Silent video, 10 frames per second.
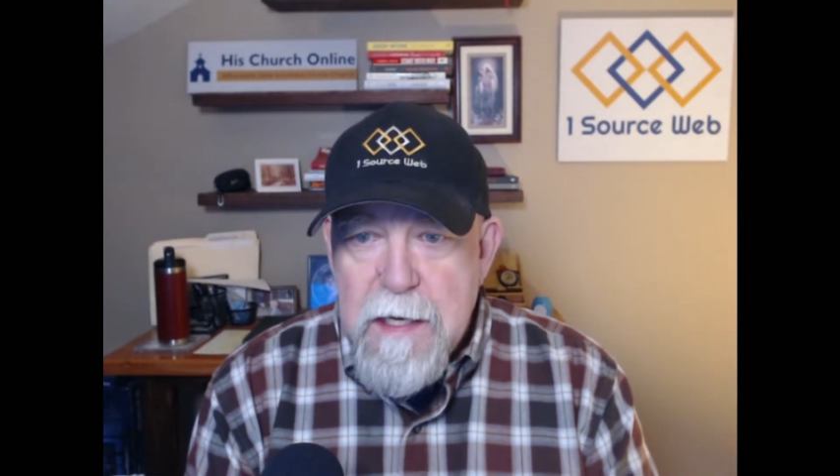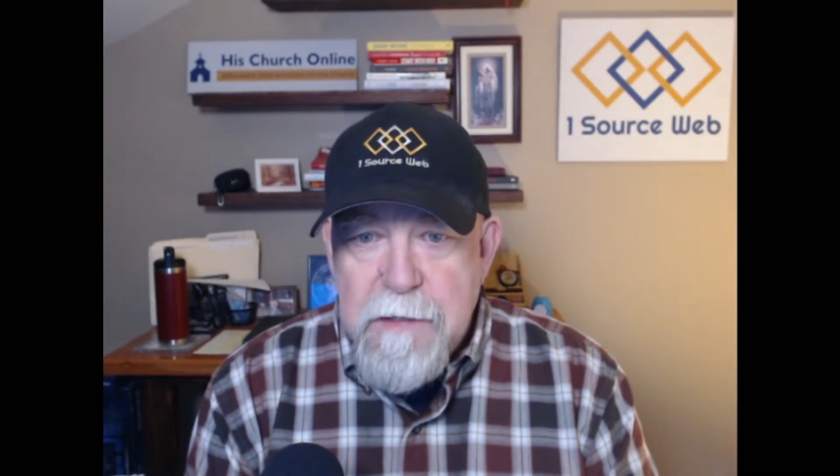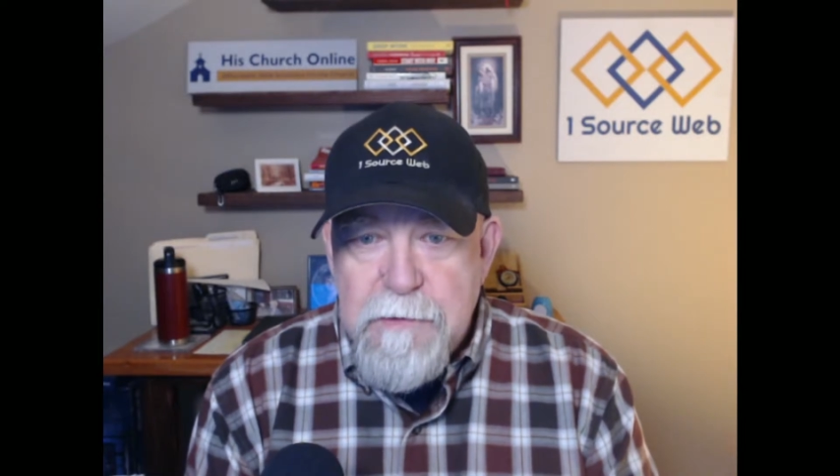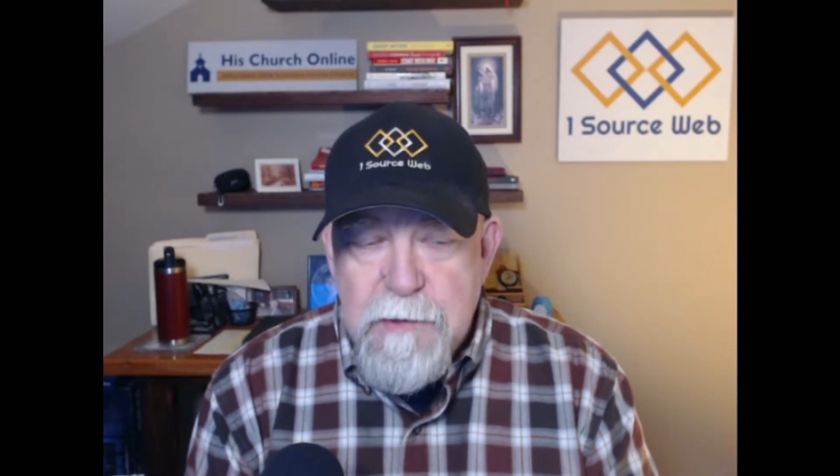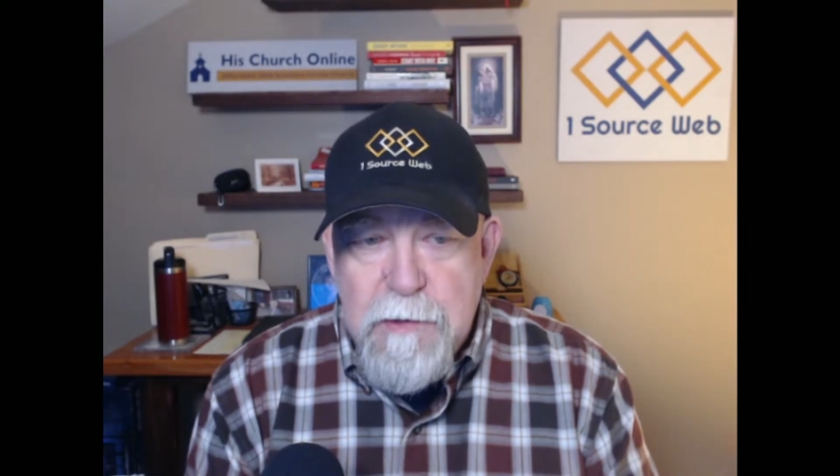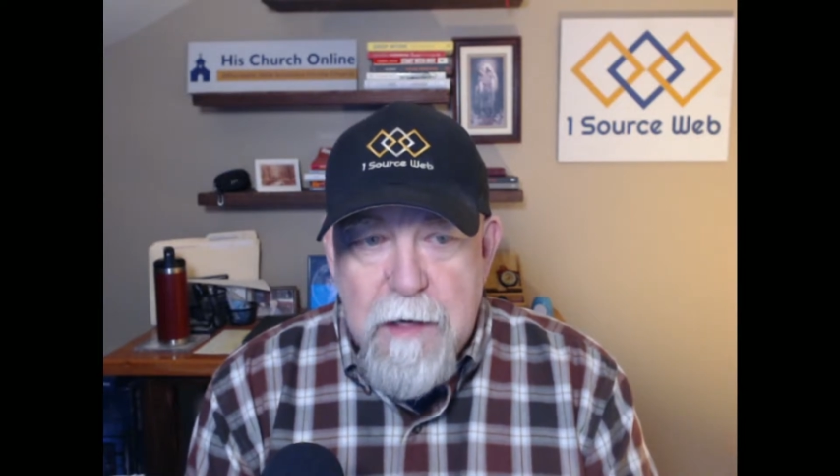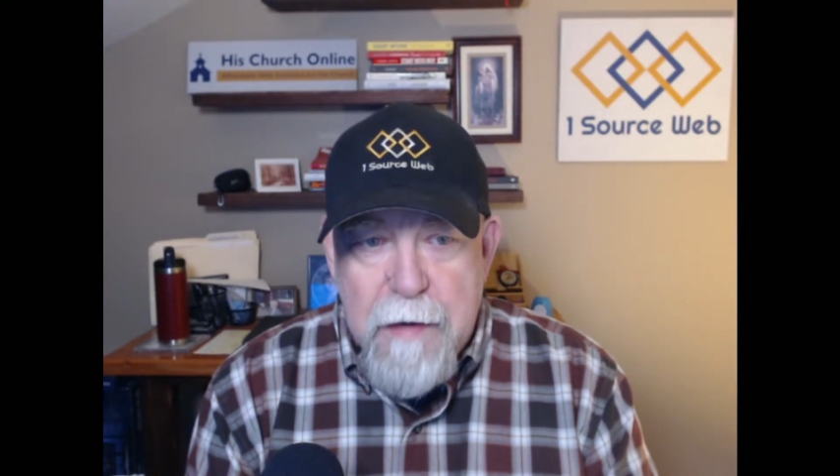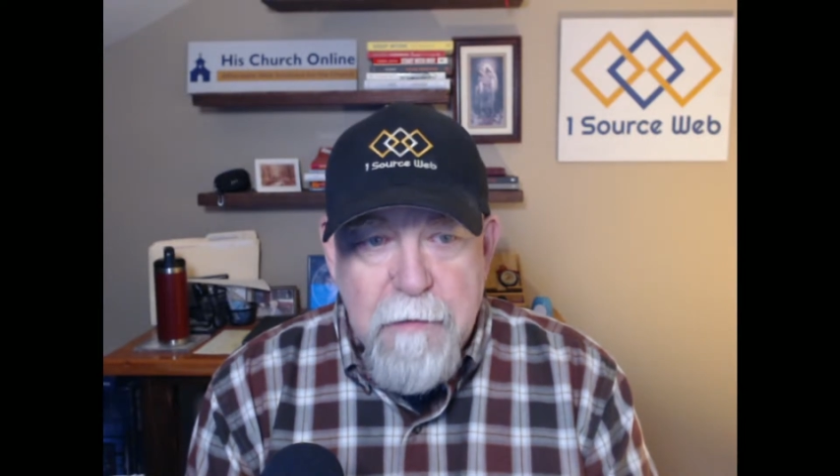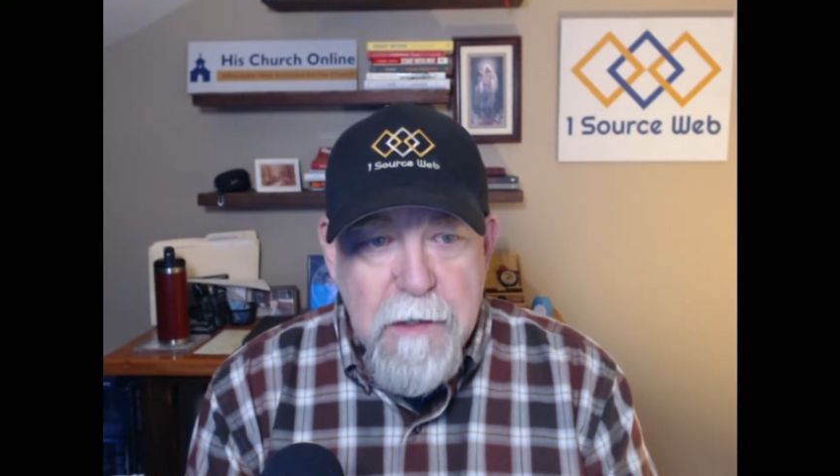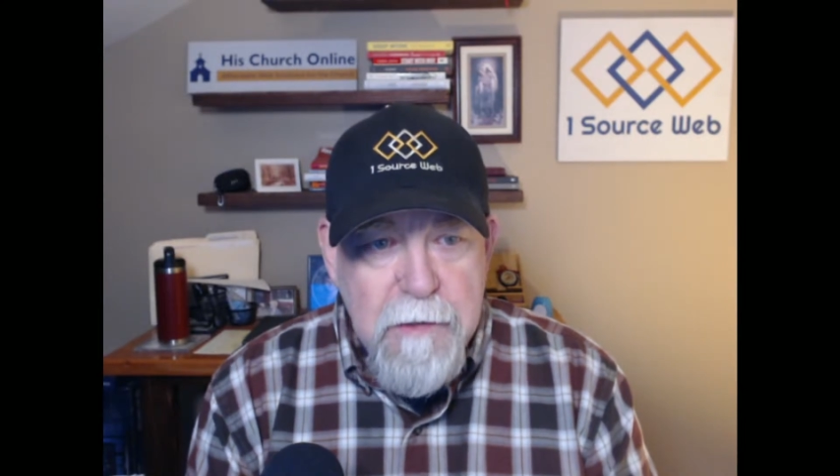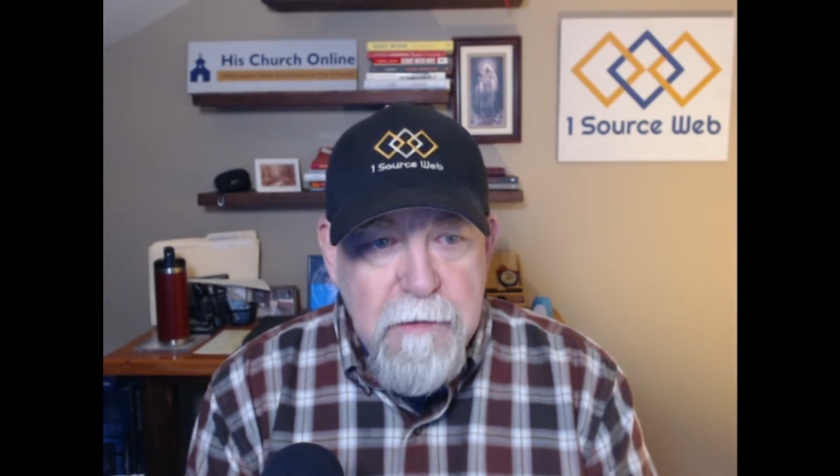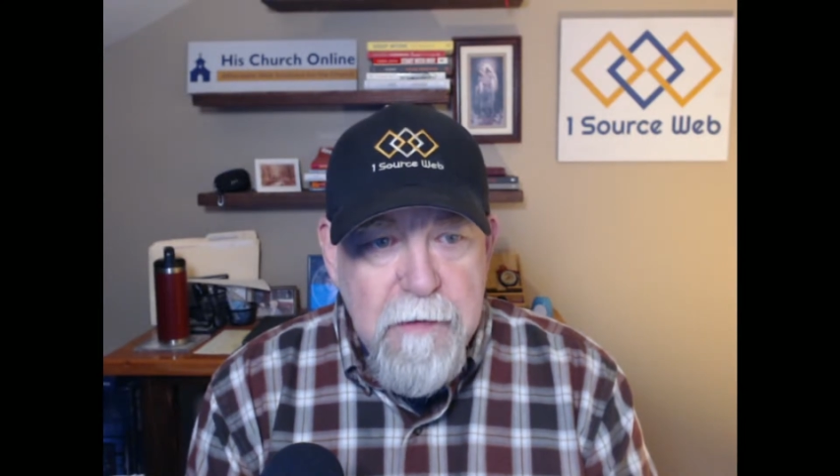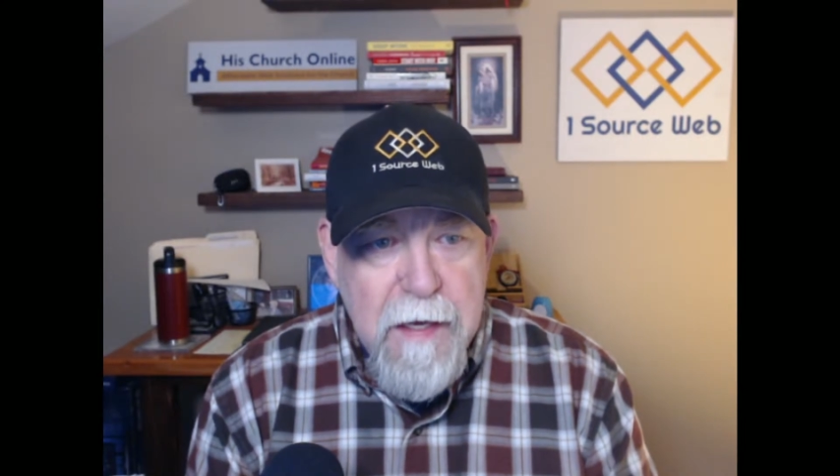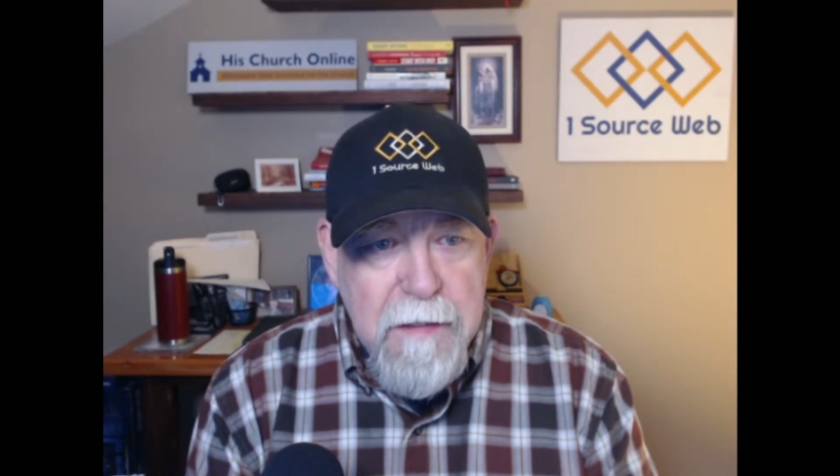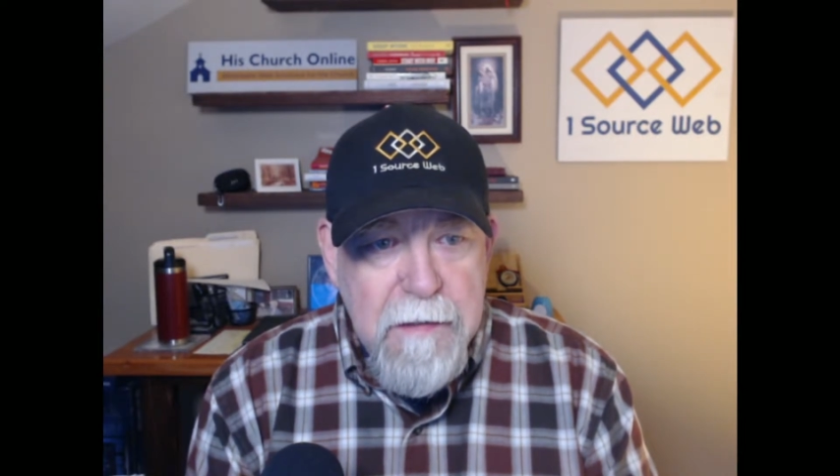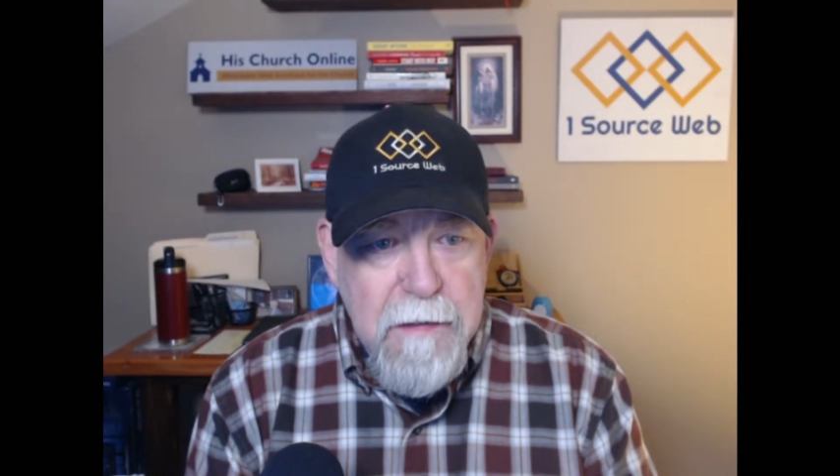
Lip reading: And so I'm going to do that,